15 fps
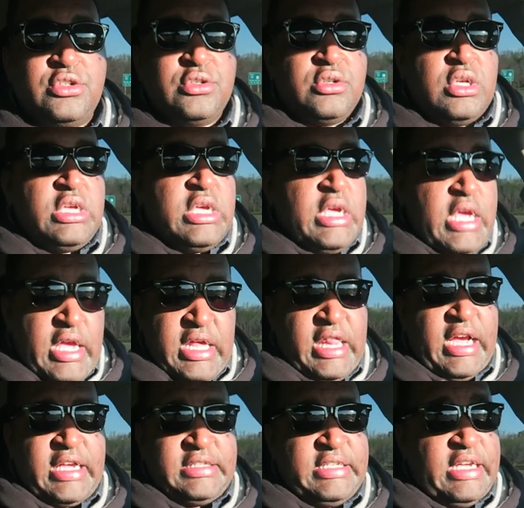And
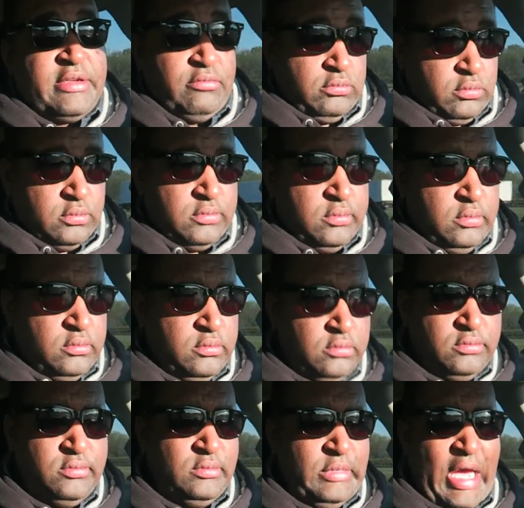like I said,
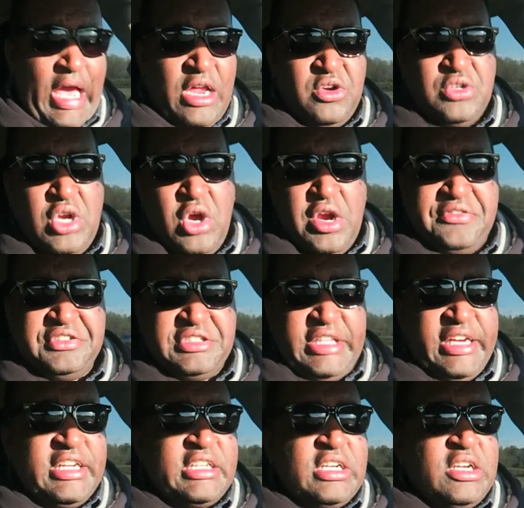I don't know
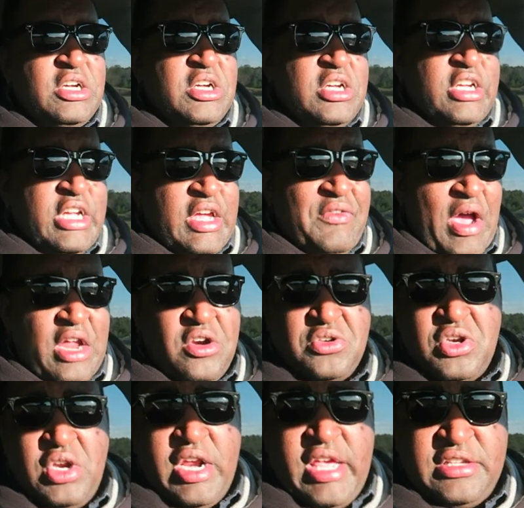everything. If I
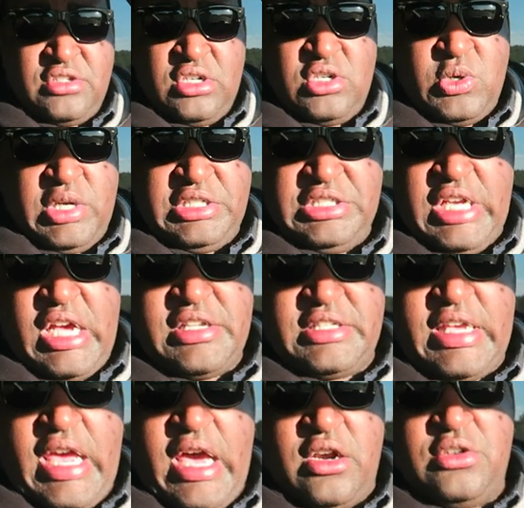don't know the answer to the question, I'll
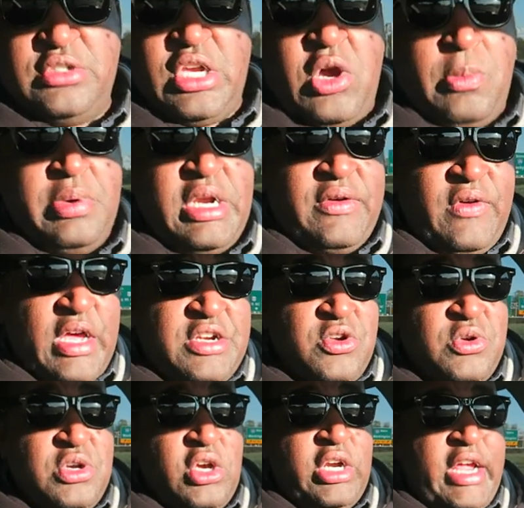say I don't know. But if I
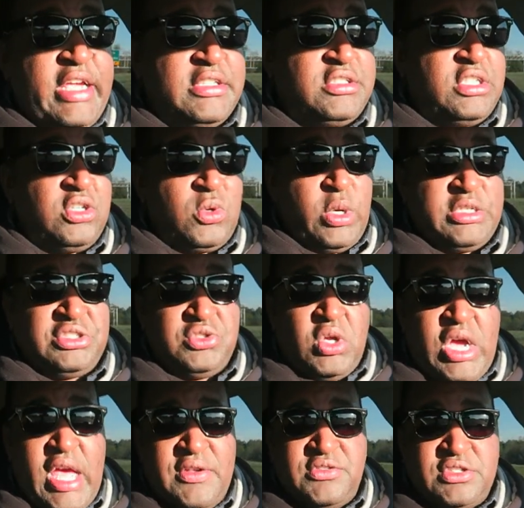do know the answer to the question,
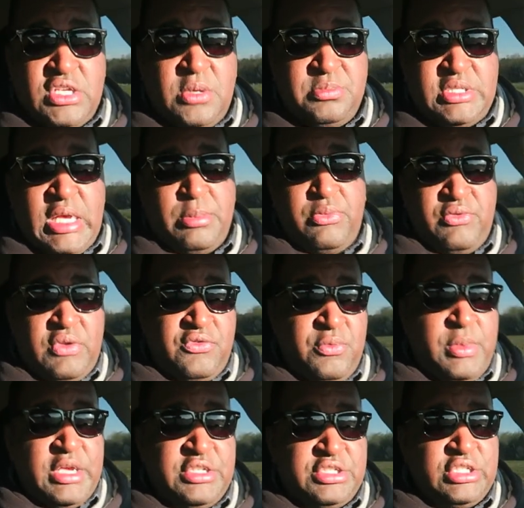I'll have some type of
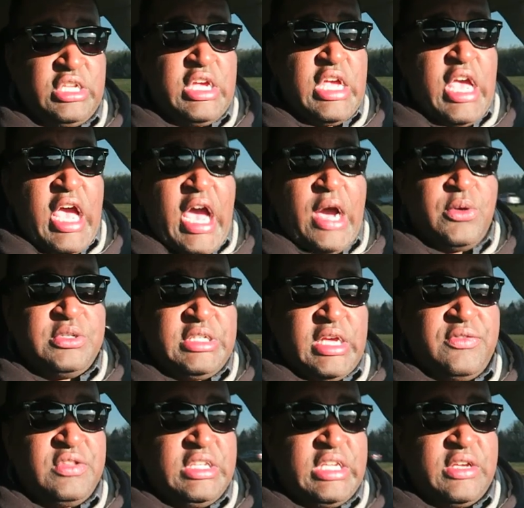information. I will
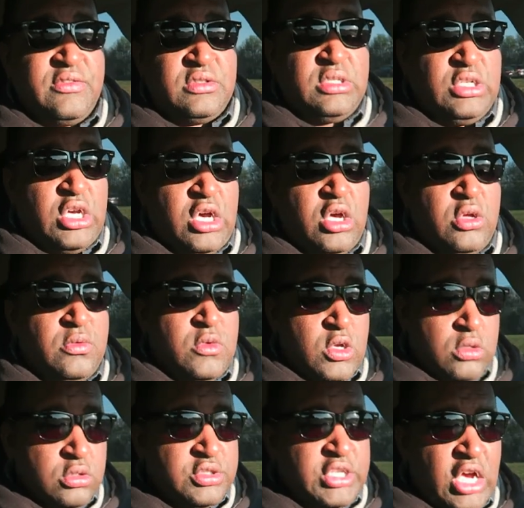definitely give it to y'all.